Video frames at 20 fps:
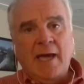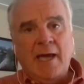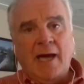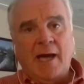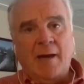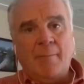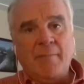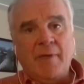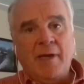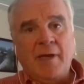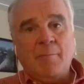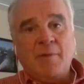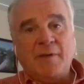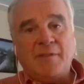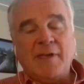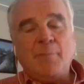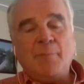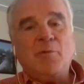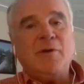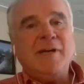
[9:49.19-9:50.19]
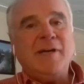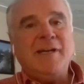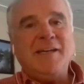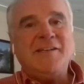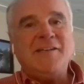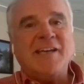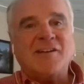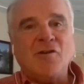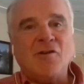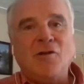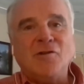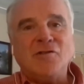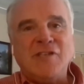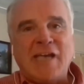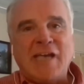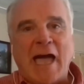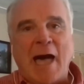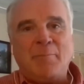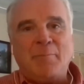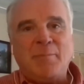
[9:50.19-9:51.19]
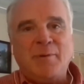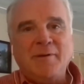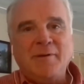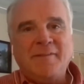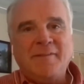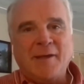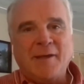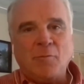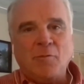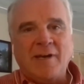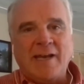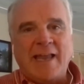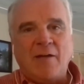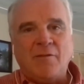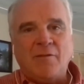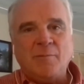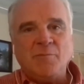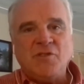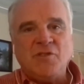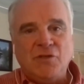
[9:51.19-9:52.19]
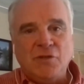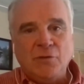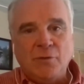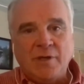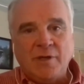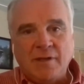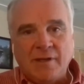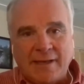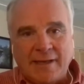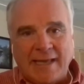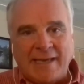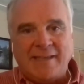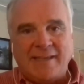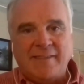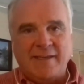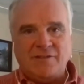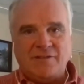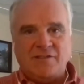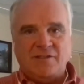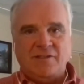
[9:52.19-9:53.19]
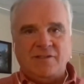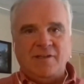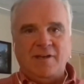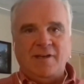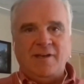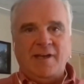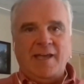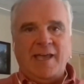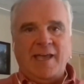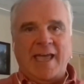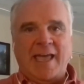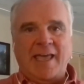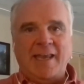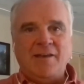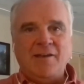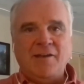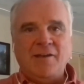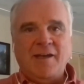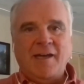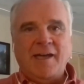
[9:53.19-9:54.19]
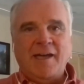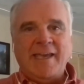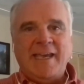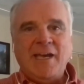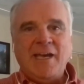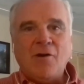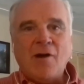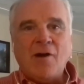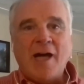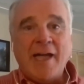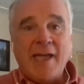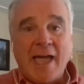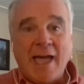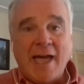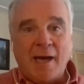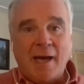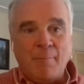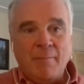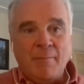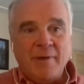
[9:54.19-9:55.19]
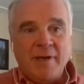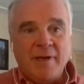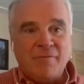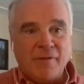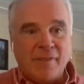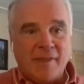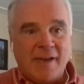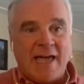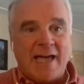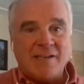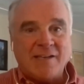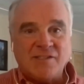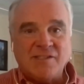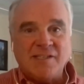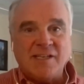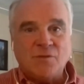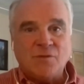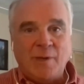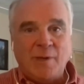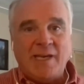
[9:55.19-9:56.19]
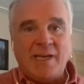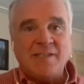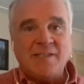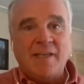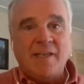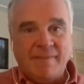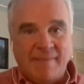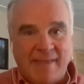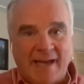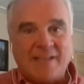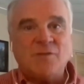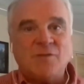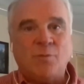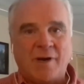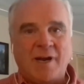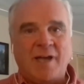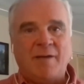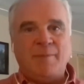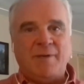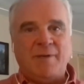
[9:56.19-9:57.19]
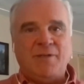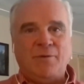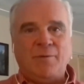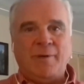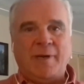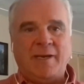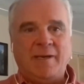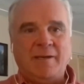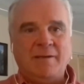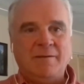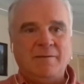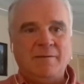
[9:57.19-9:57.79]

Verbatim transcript: But they put in a technology app that will allow them to do it like this. And here I am for the last 6 weeks. That's what I've been doing.